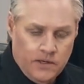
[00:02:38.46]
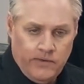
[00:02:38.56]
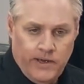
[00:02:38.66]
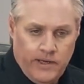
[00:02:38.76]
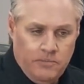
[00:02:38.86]

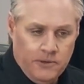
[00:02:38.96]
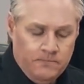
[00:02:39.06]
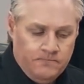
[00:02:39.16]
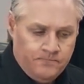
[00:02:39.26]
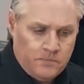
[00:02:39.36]
I've had,
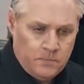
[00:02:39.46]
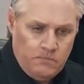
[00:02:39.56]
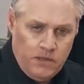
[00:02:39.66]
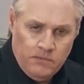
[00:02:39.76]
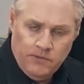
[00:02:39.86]
but
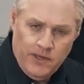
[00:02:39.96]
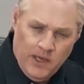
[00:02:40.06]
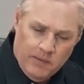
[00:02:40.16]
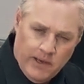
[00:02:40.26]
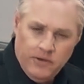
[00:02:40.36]
we're
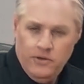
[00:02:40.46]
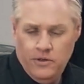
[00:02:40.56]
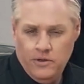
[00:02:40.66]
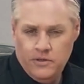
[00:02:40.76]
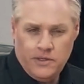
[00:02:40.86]
thinking about
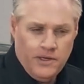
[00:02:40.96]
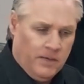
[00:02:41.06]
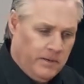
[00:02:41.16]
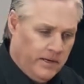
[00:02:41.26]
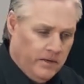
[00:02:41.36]
news,
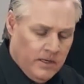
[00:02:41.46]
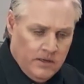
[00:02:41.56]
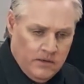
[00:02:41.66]
thinking about